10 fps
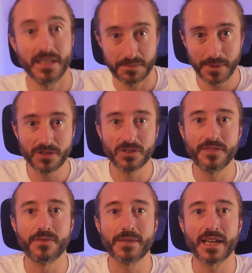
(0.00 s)
It's been Ollie
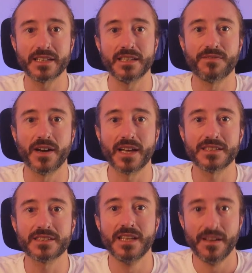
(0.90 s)
from Get Geek
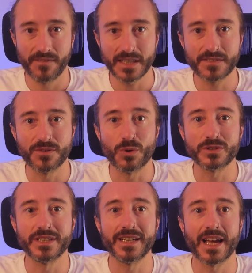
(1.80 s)
Finance. Thanks for
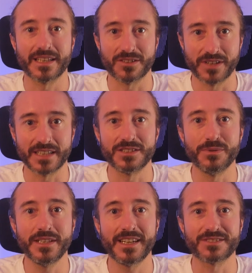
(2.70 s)
watching, and I'll catch you
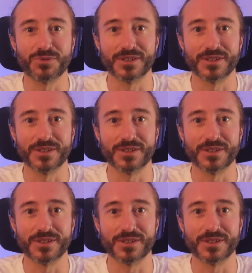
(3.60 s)
in the next